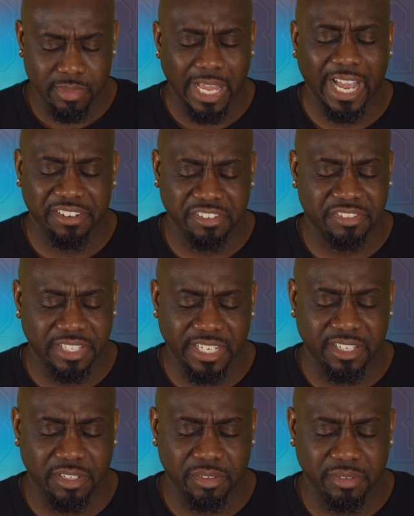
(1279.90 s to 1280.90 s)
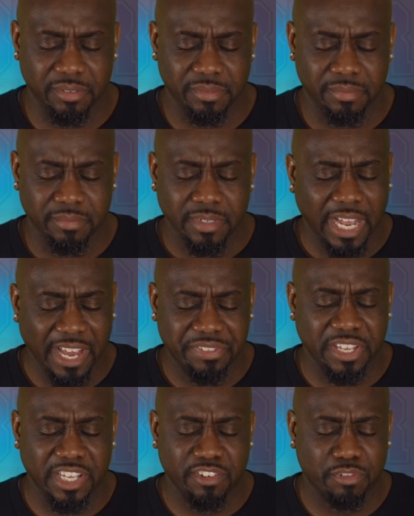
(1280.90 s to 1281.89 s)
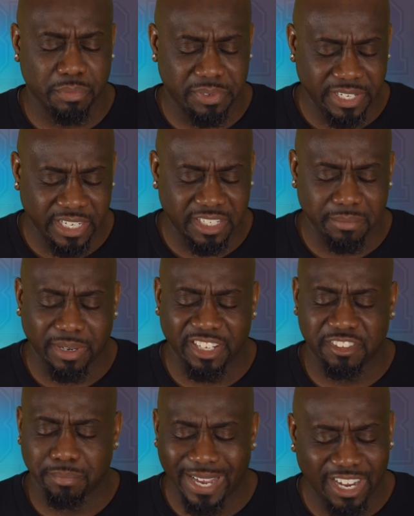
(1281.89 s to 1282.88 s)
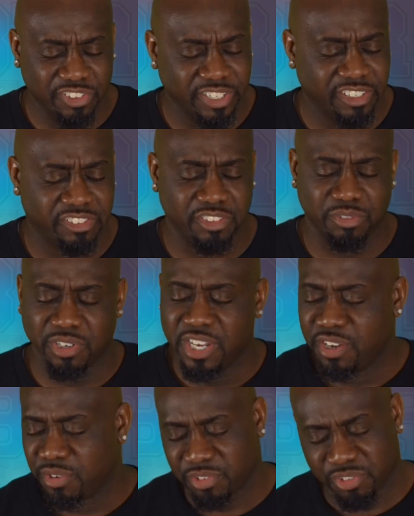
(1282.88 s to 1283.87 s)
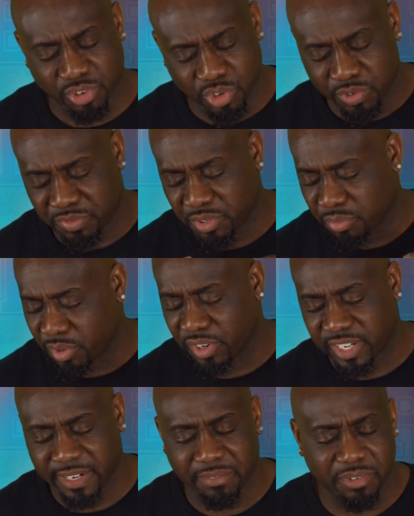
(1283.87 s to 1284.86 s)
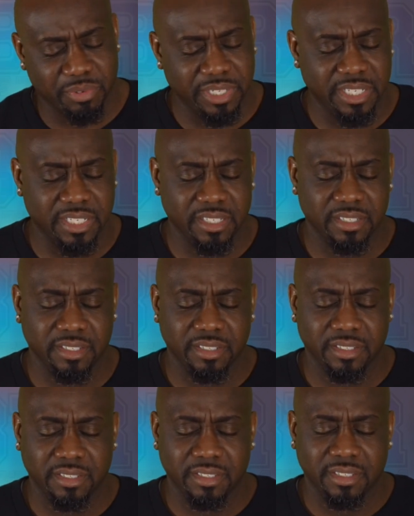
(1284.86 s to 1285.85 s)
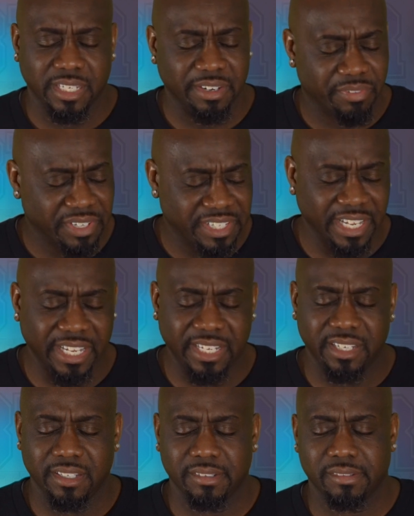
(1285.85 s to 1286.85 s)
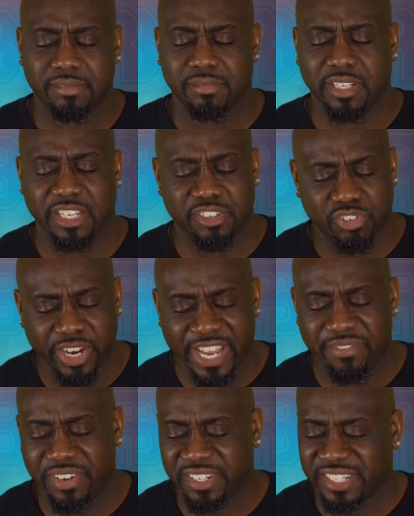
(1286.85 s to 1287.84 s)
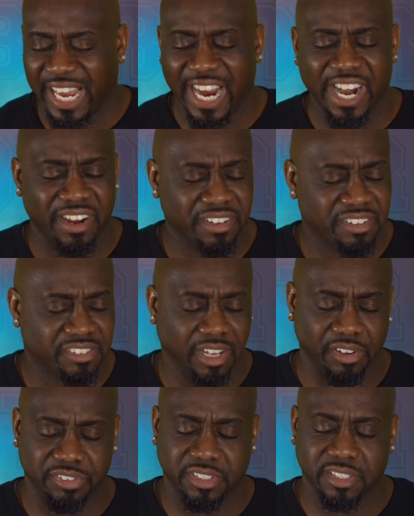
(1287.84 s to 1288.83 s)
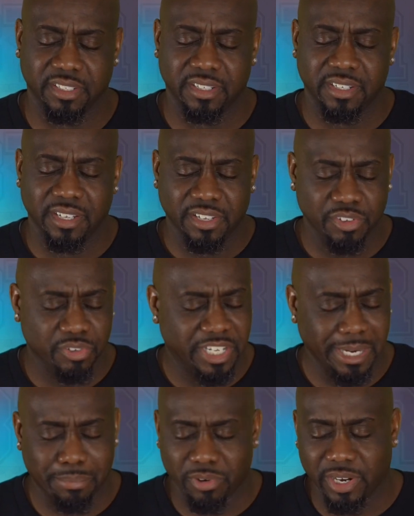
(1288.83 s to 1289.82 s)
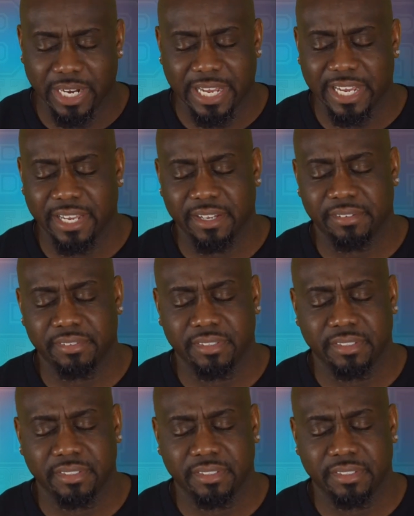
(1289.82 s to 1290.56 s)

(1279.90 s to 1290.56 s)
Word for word: I just thank you. I thank you for protecting my spouse as she drove to work every week, every day, in traffic, tired, exhausted. You kept her alive.